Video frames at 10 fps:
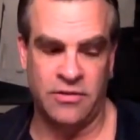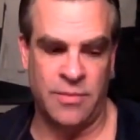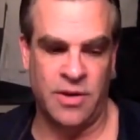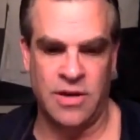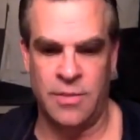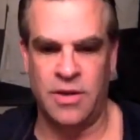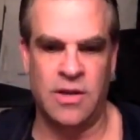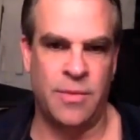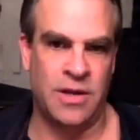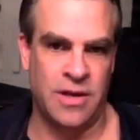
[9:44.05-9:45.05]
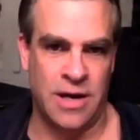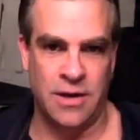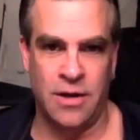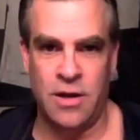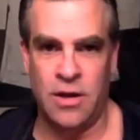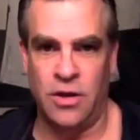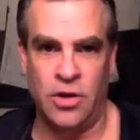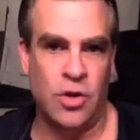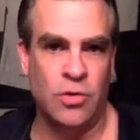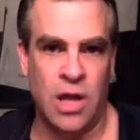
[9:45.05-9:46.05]

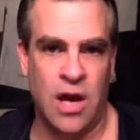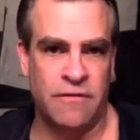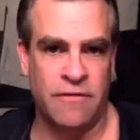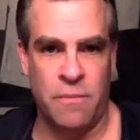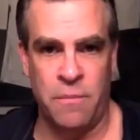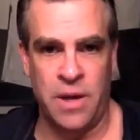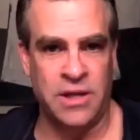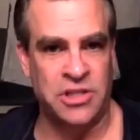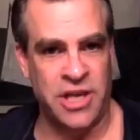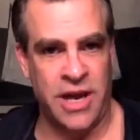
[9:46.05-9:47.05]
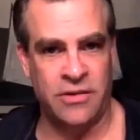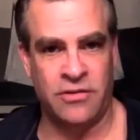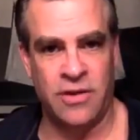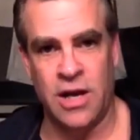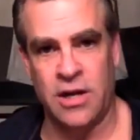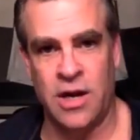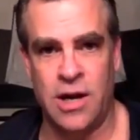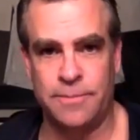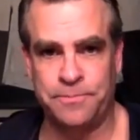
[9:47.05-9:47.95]
www.youlovebigchecks.com.